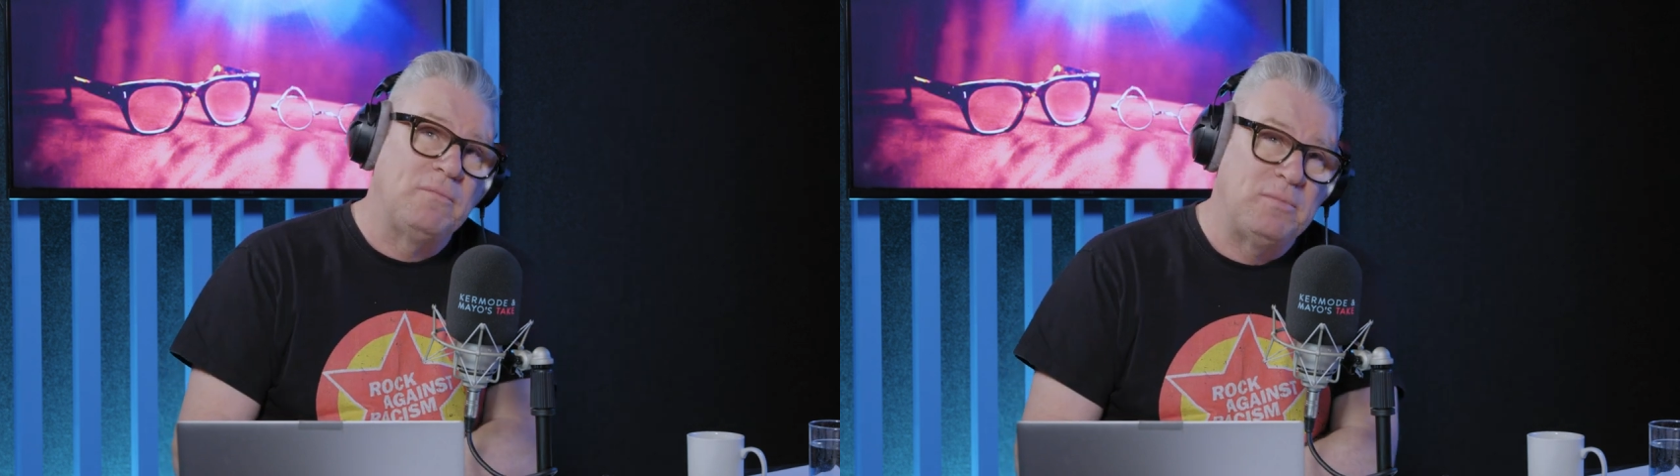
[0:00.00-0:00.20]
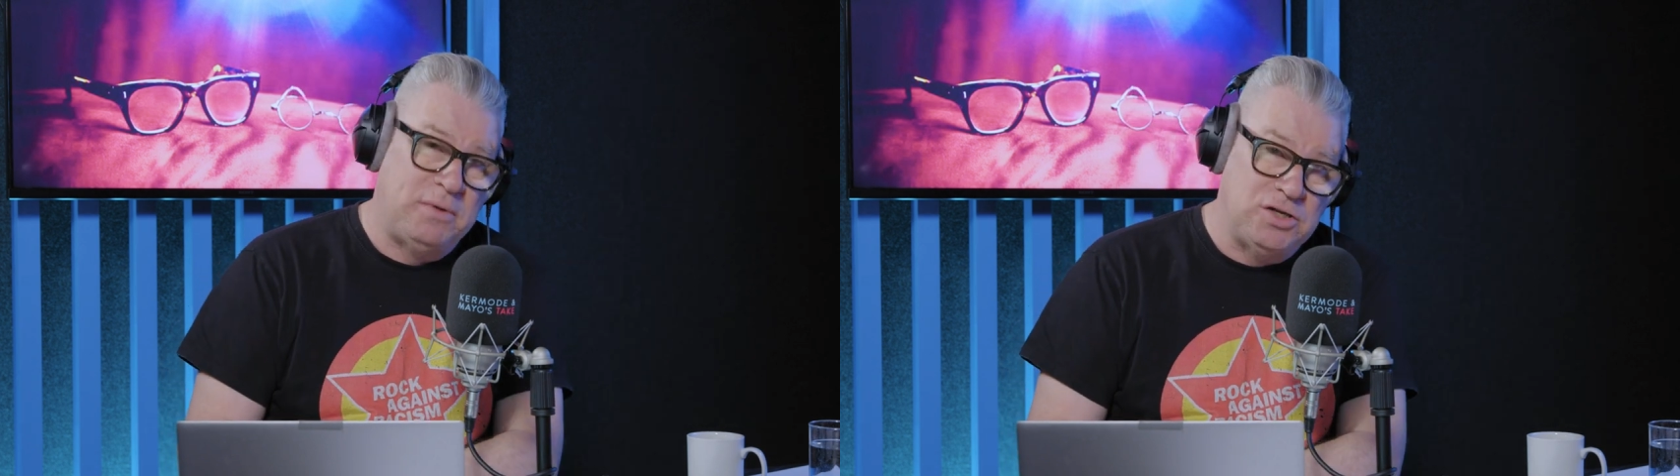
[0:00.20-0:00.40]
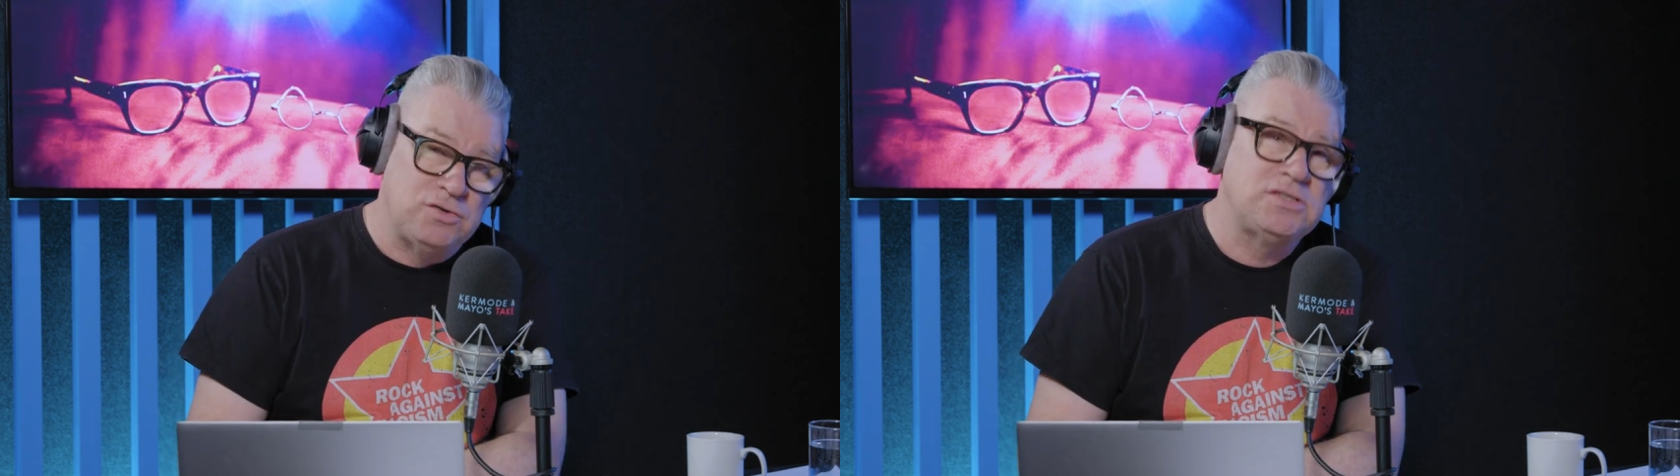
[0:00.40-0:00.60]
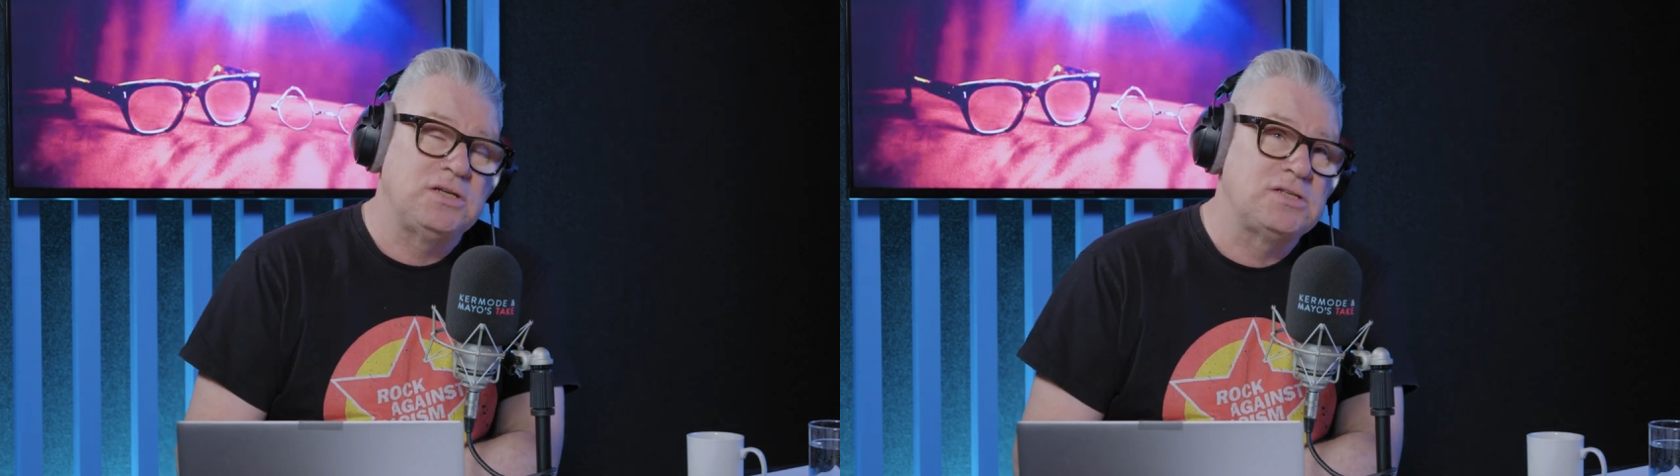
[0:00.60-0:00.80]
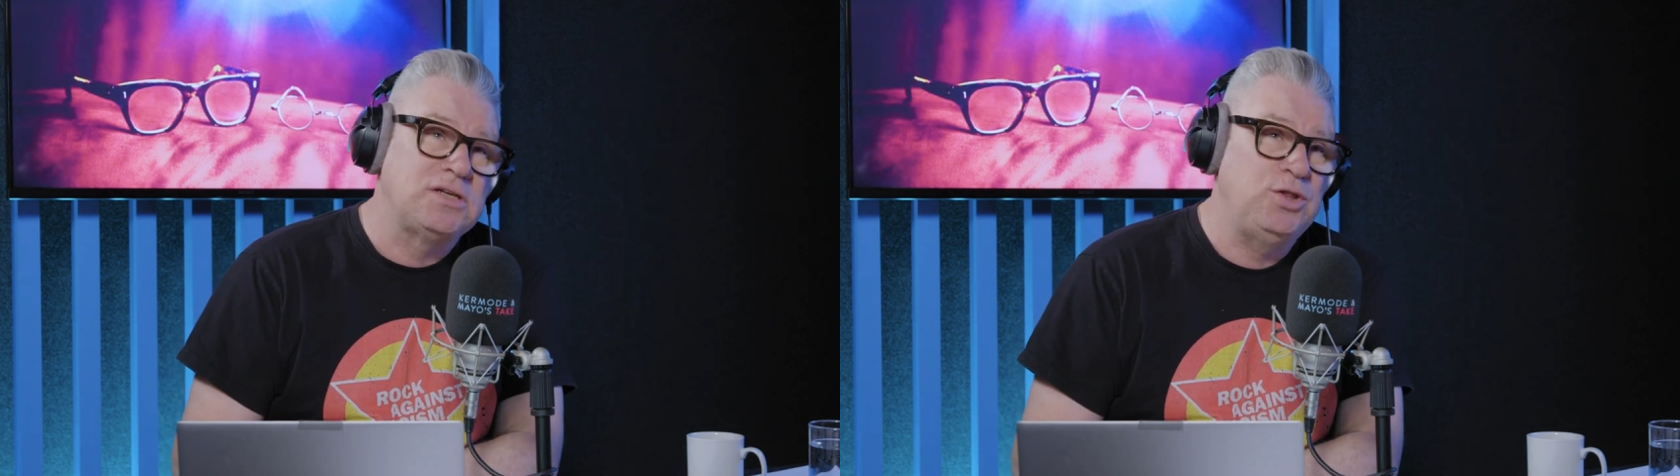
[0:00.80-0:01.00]
it'd be interesting
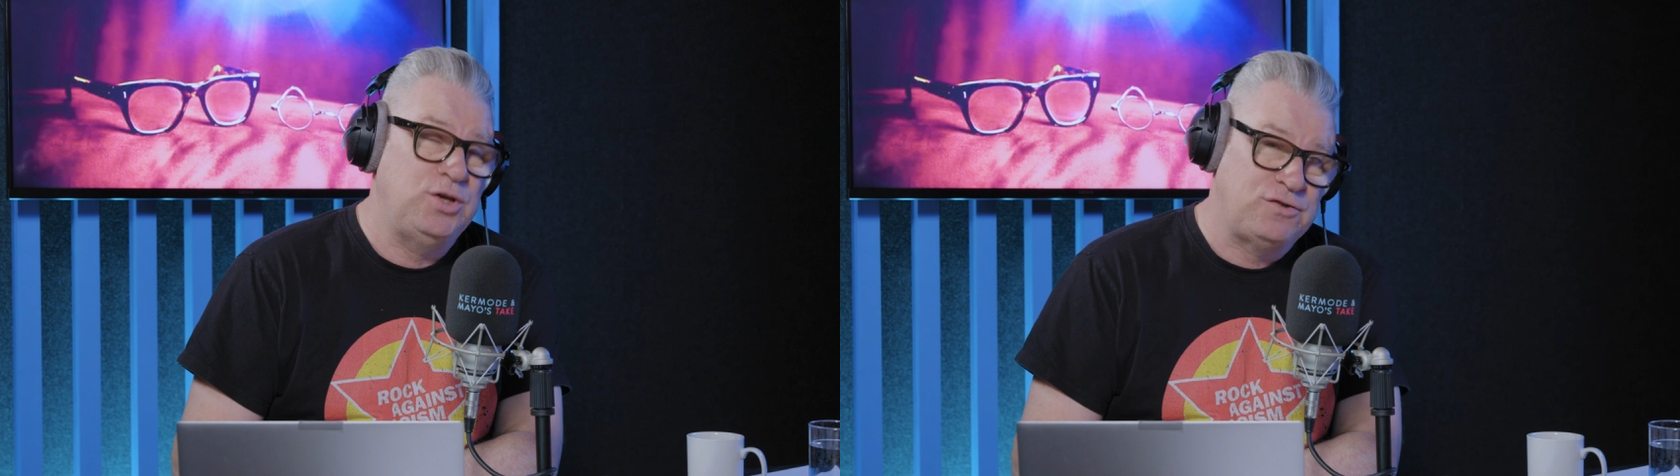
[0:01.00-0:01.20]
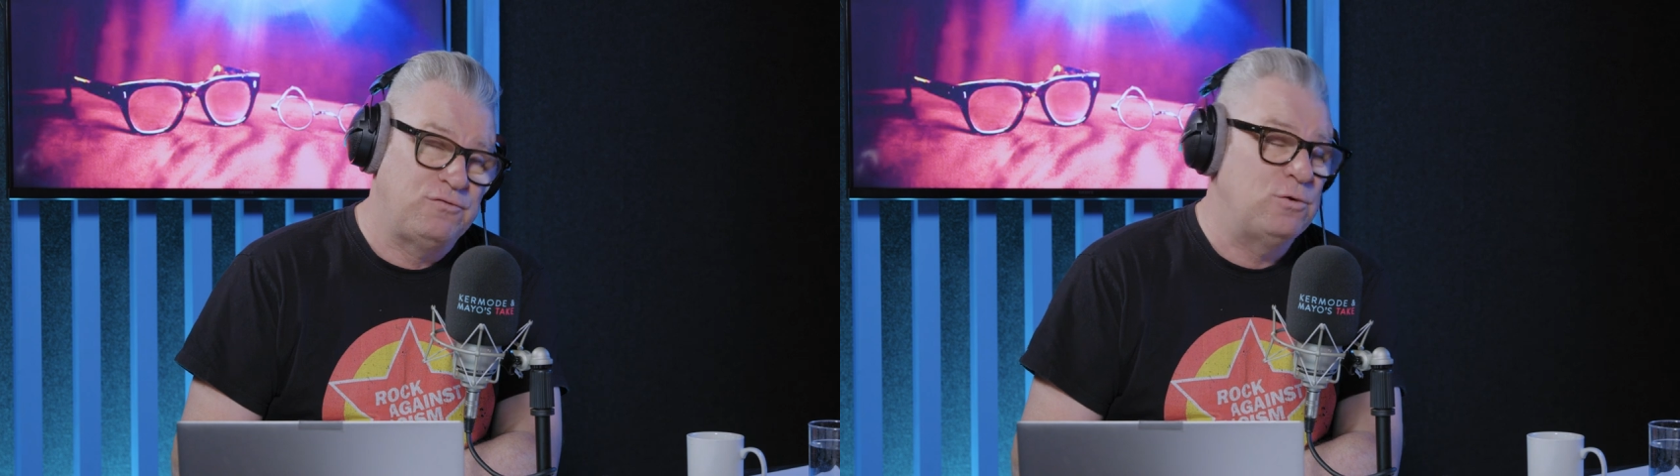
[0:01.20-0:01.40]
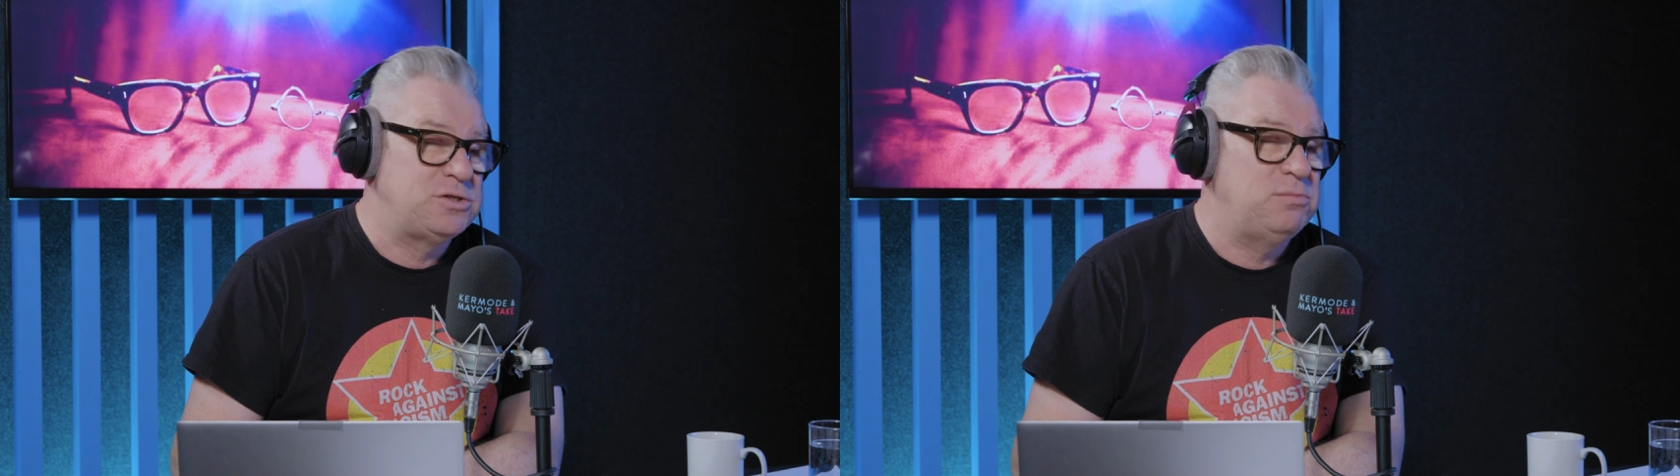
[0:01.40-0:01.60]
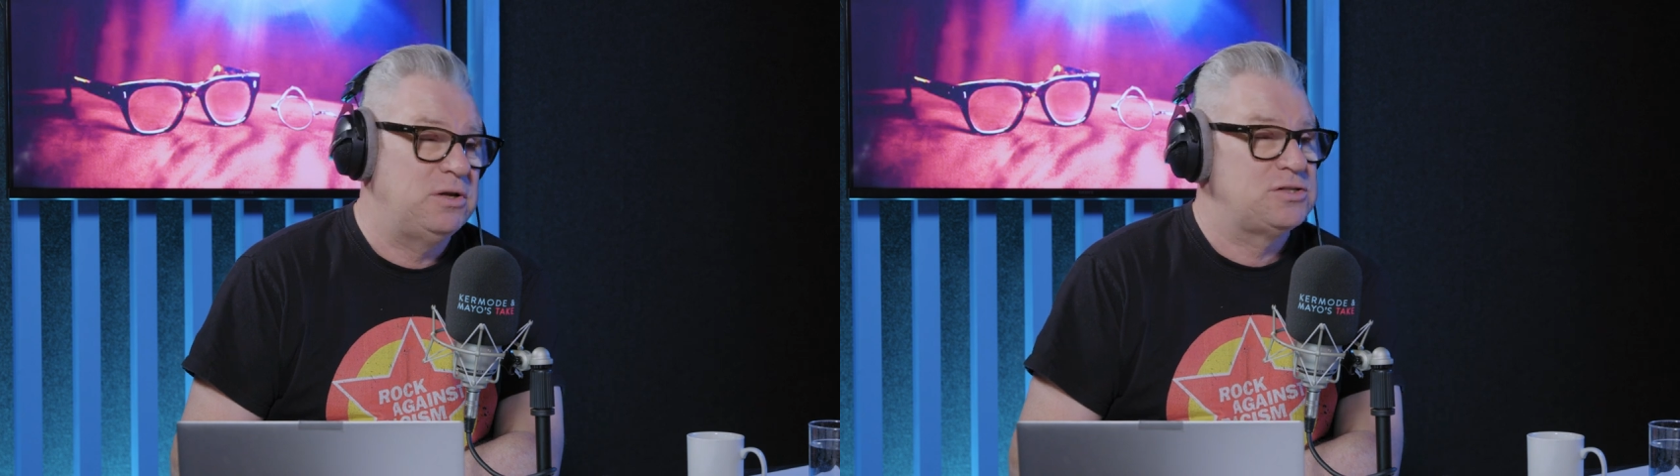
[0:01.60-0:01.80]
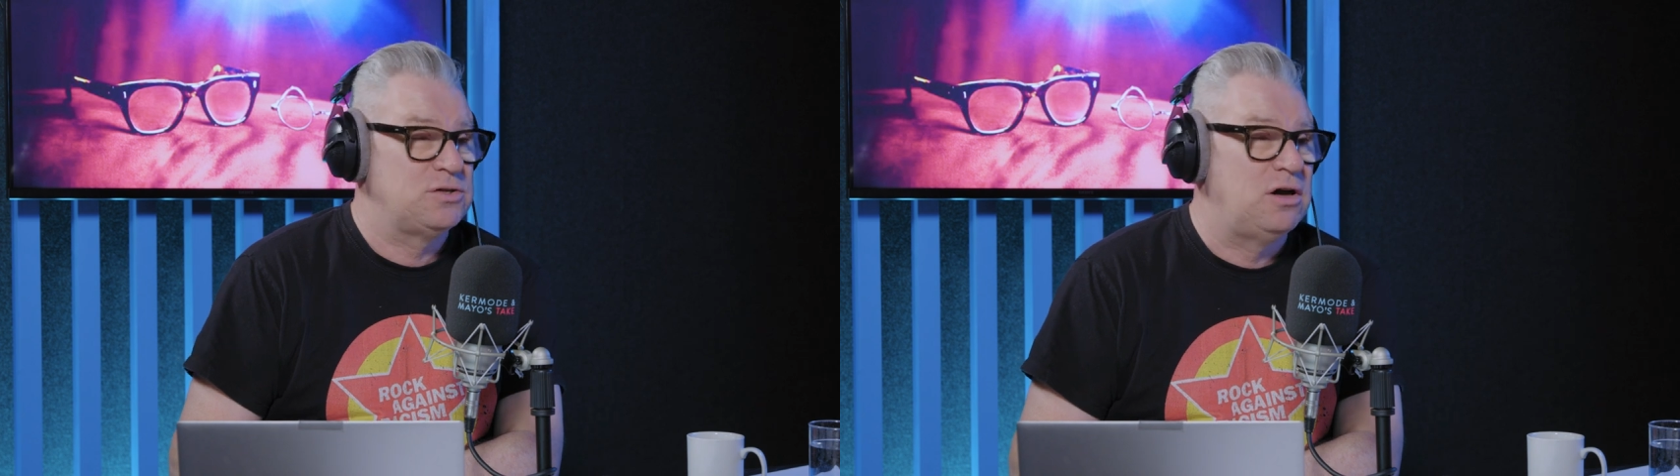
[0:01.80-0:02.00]
to see this 40
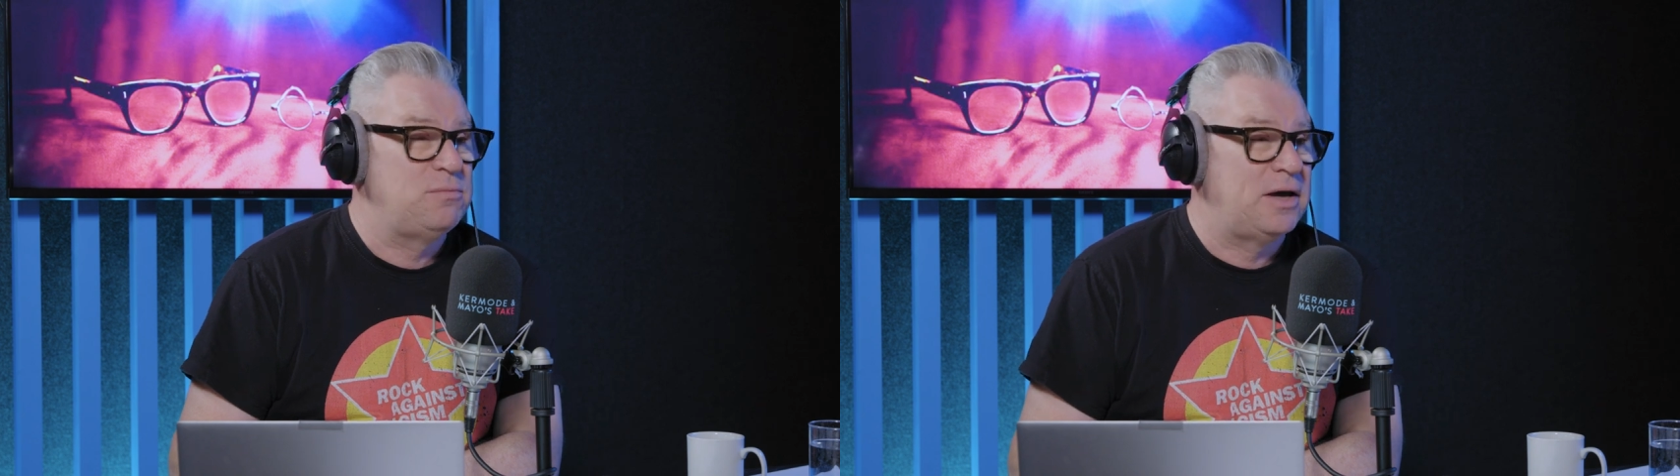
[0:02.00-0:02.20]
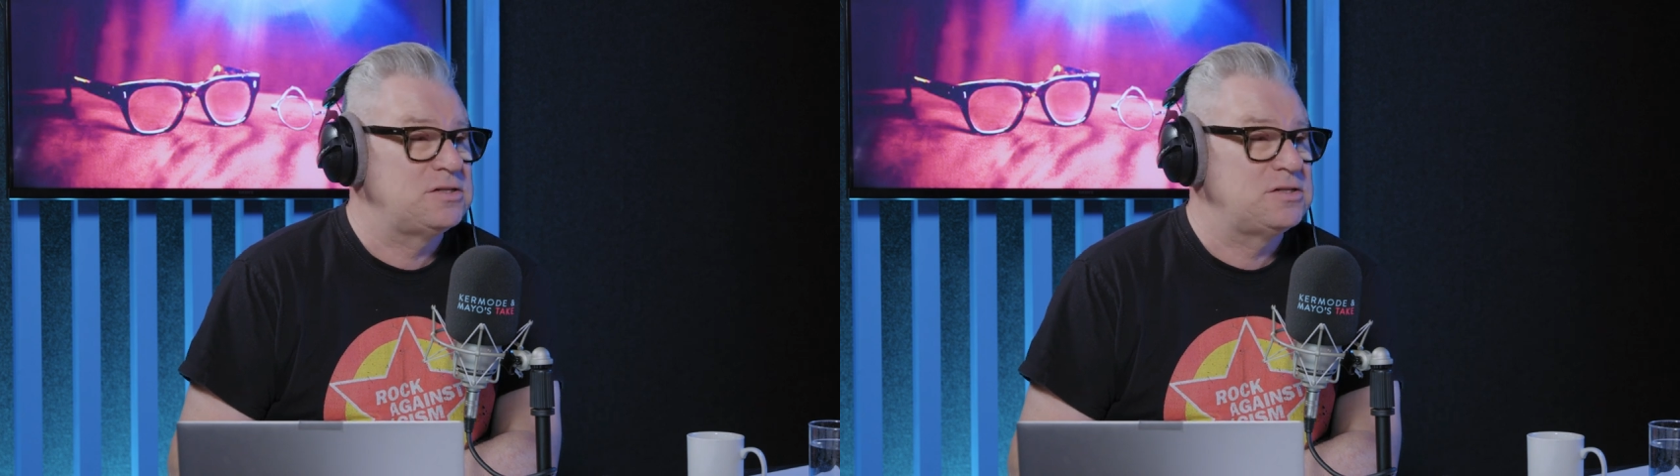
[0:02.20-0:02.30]
minutes on IMAX,